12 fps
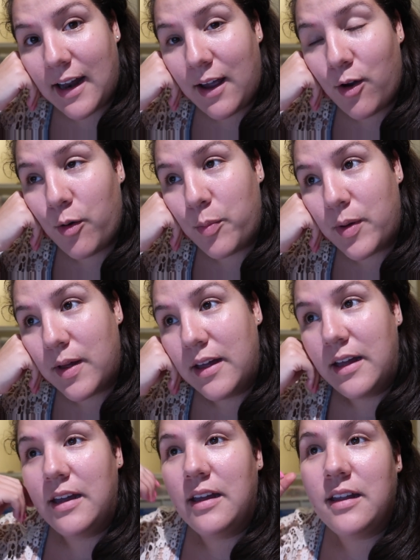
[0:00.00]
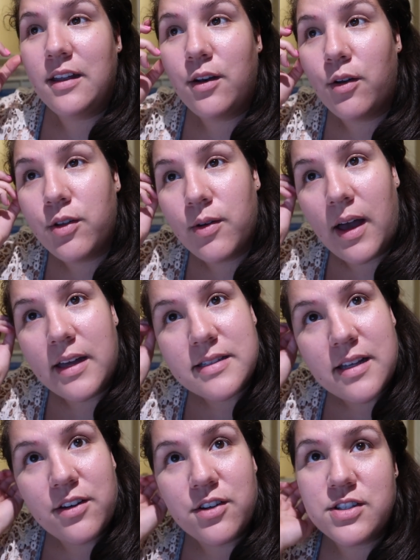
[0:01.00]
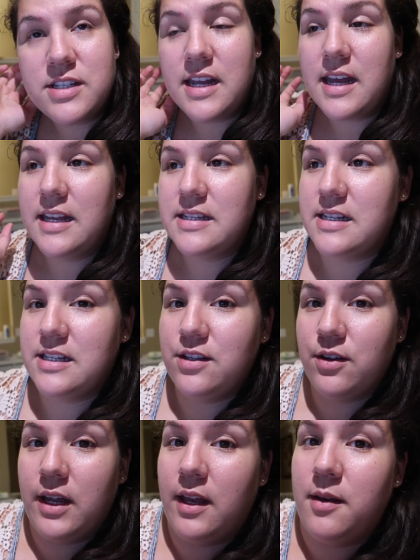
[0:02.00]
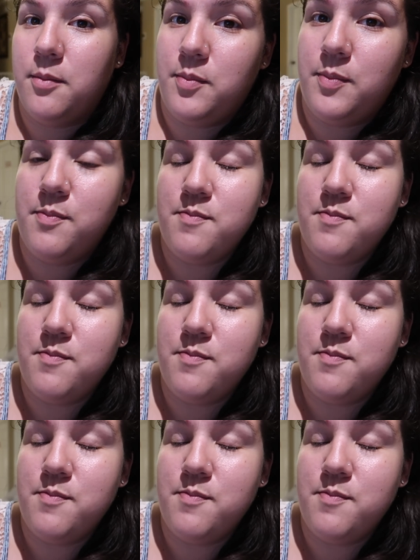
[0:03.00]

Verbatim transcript: I hope, you know, you guys understand and you can